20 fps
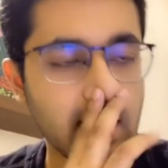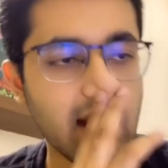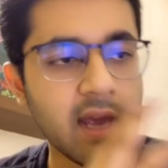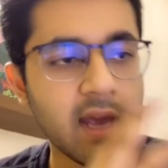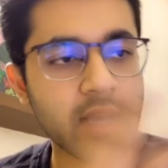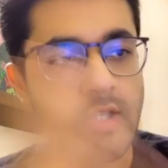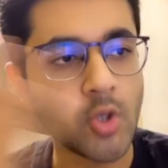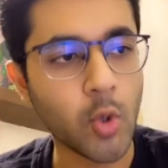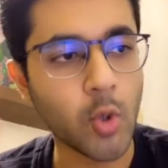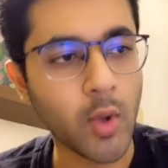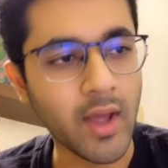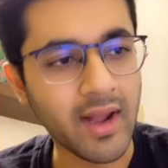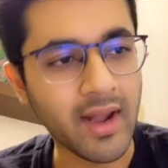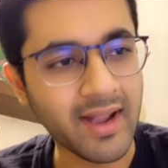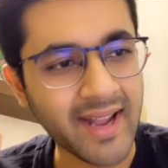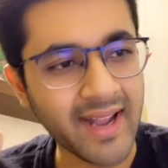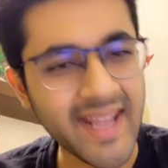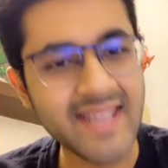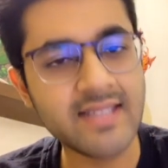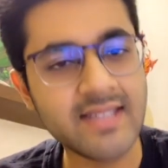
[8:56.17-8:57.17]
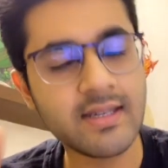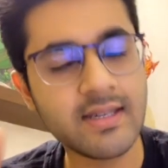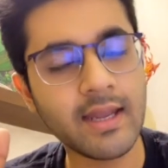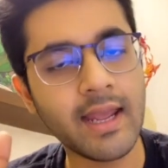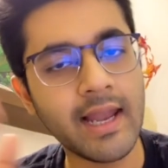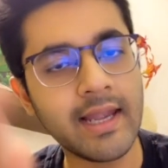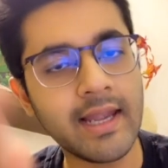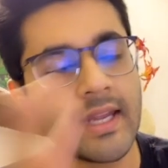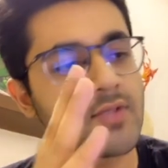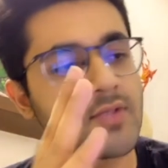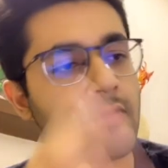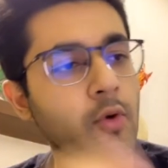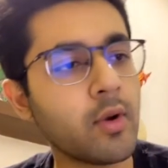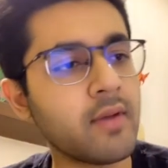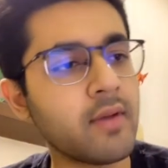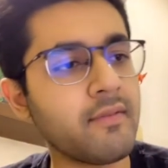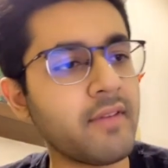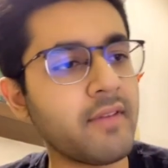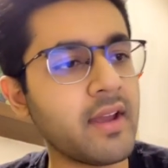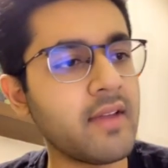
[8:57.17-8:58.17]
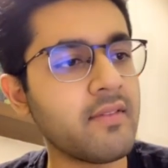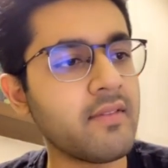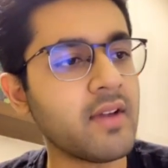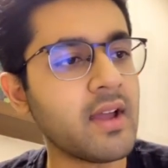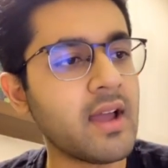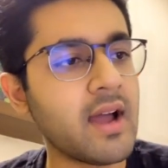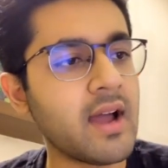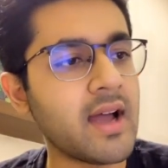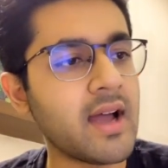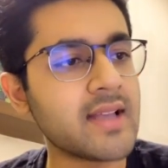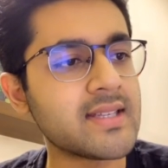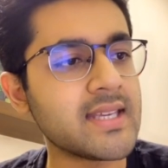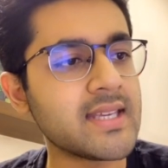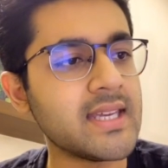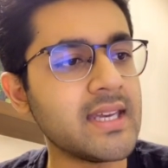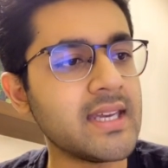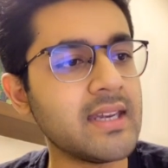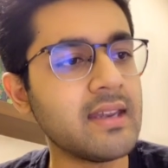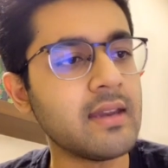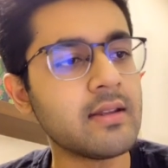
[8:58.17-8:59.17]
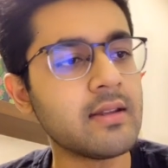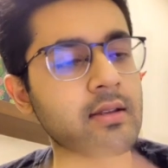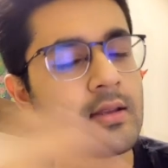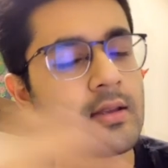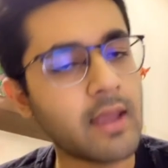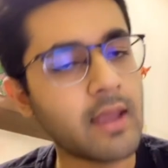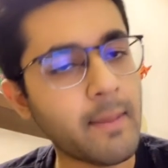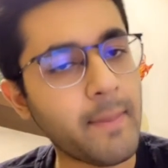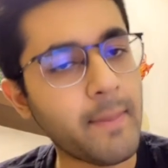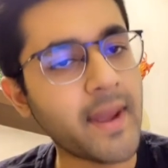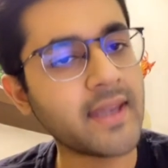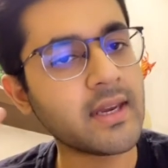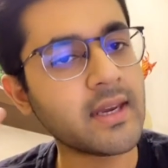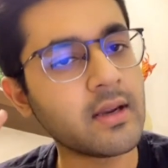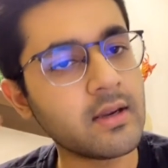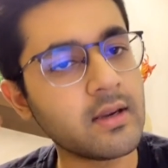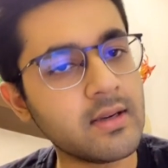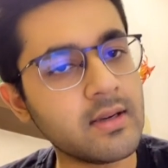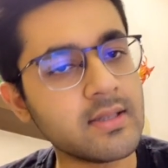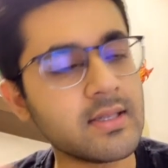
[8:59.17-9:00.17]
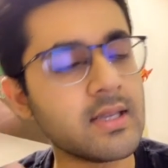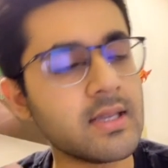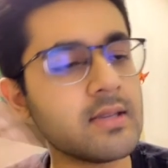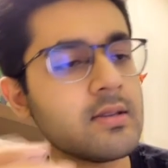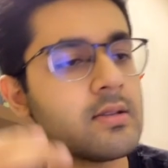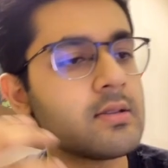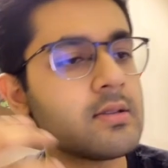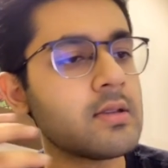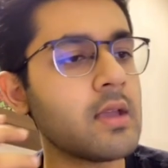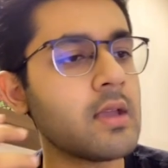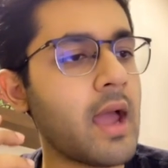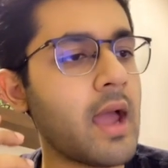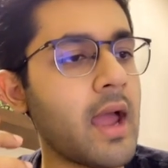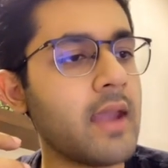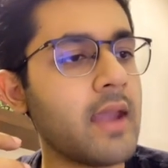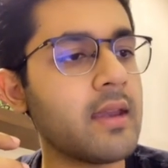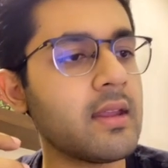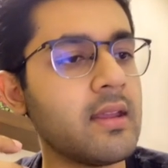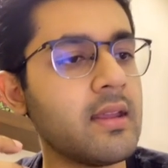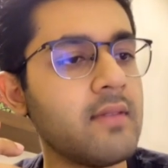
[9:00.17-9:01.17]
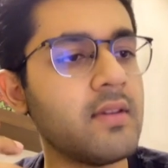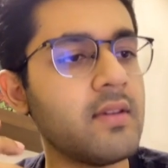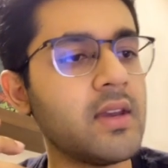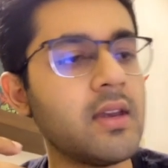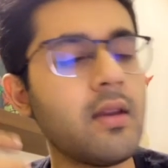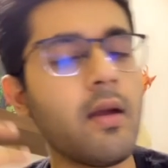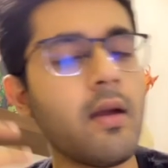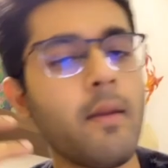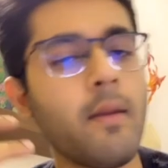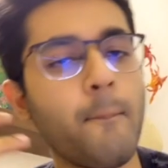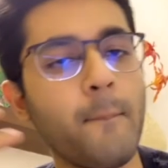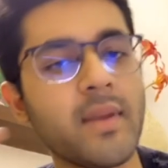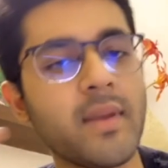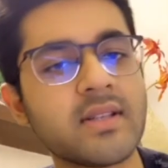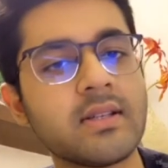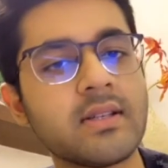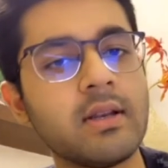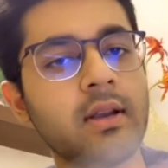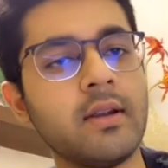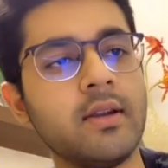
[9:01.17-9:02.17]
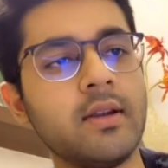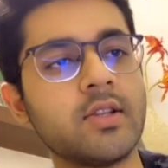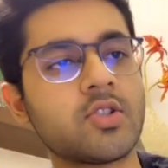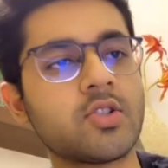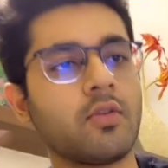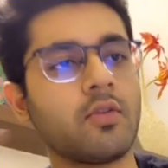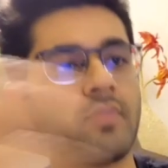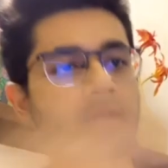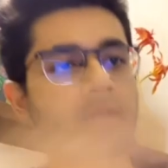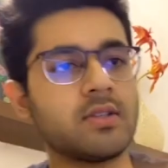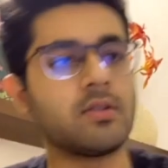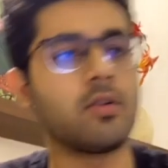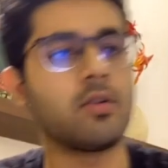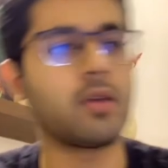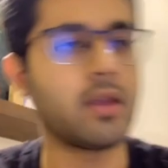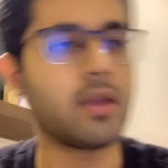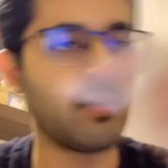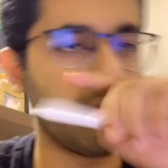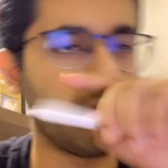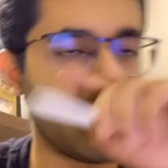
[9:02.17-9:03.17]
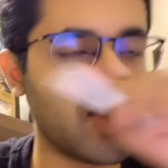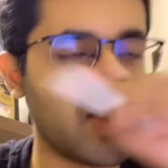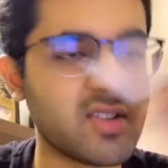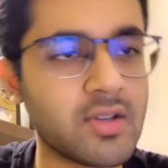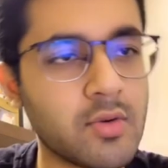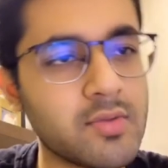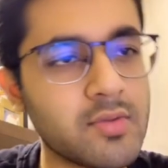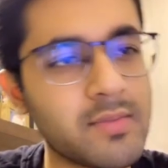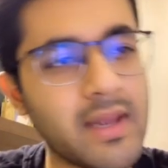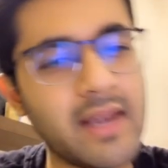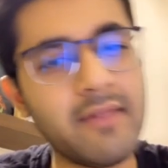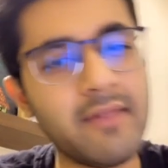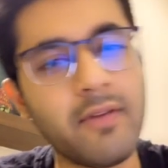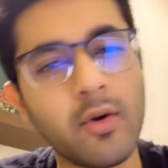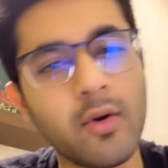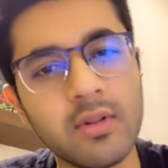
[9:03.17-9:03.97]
So a raised LDH4 and 5 are seen in hepatic diseases and even in muscle dystrophies, okay, because it was mainly found in the